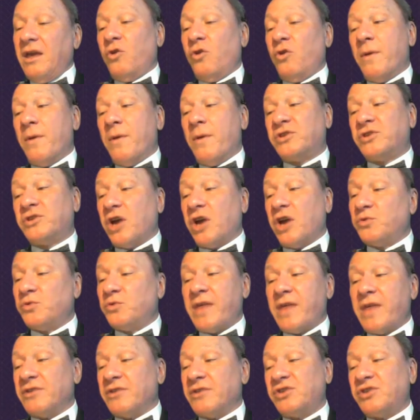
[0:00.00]
It almost goes
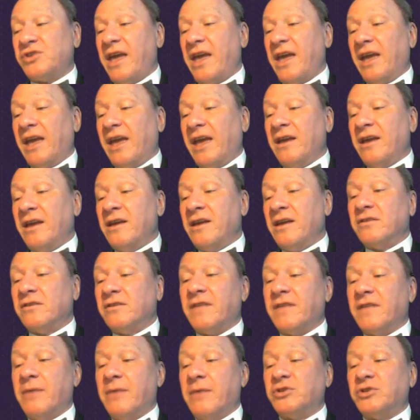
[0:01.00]
without saying
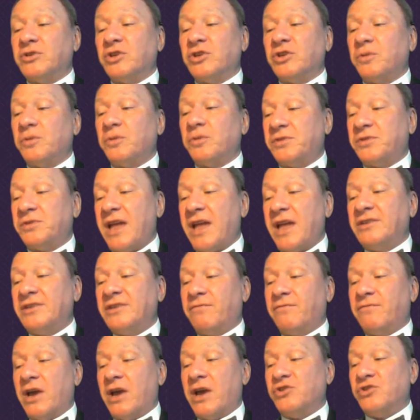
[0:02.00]
that there was a
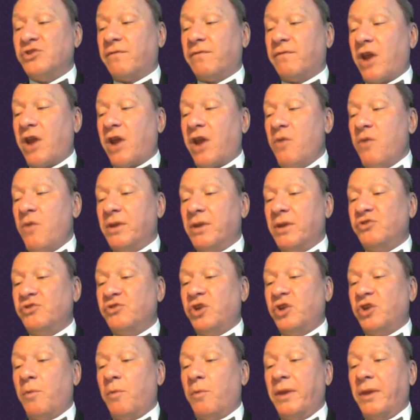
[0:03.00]
substantive range of global and
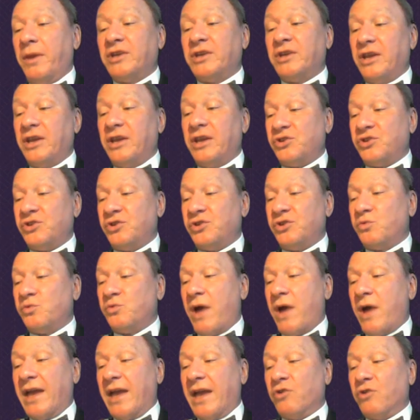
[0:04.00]
geopolitical
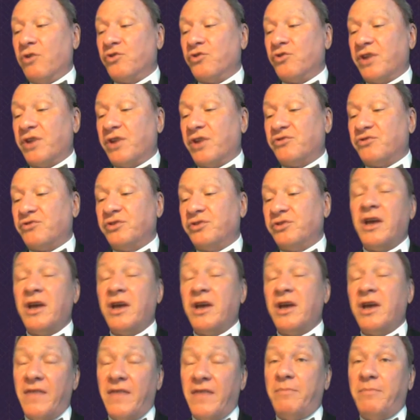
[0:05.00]
issues weighing on treasurers
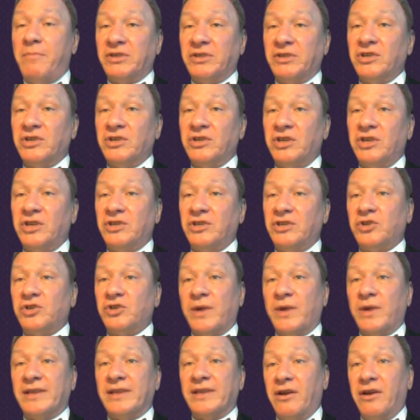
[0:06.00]
and their businesses in
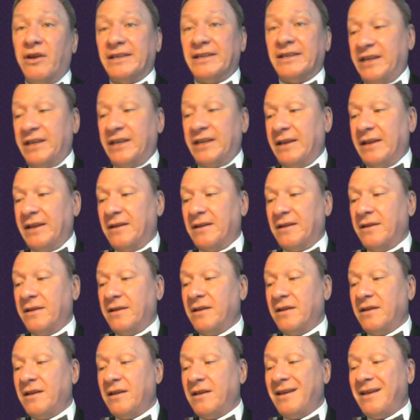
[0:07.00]
2019.
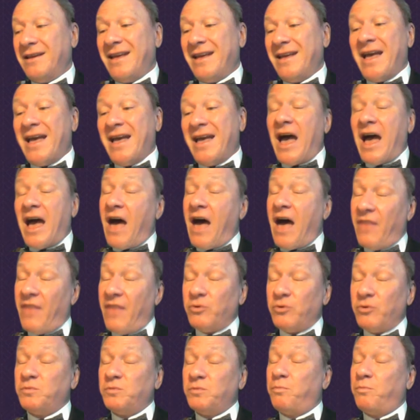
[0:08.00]
And
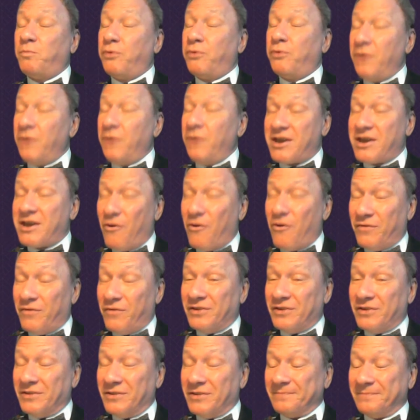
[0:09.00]
that was
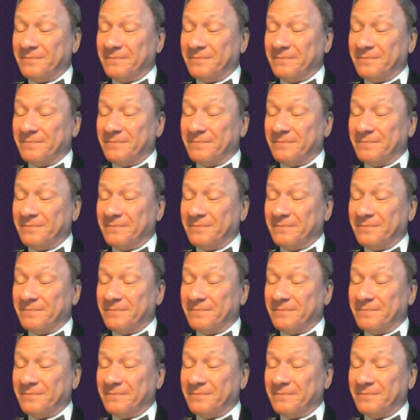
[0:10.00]
pre-COVID.